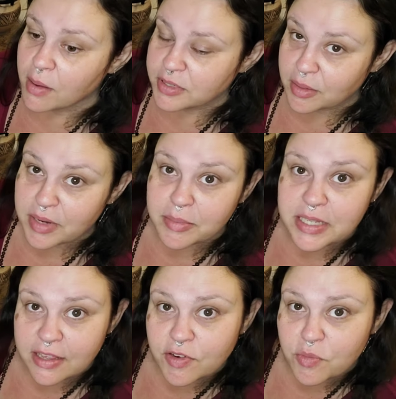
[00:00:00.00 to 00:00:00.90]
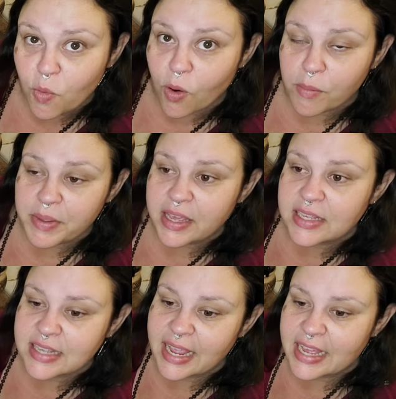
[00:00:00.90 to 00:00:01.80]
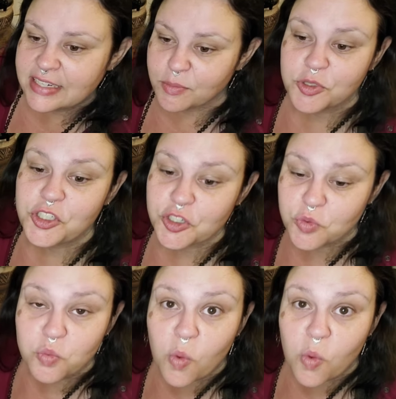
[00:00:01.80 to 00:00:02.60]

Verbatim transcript: sometimes even more, because I end up with just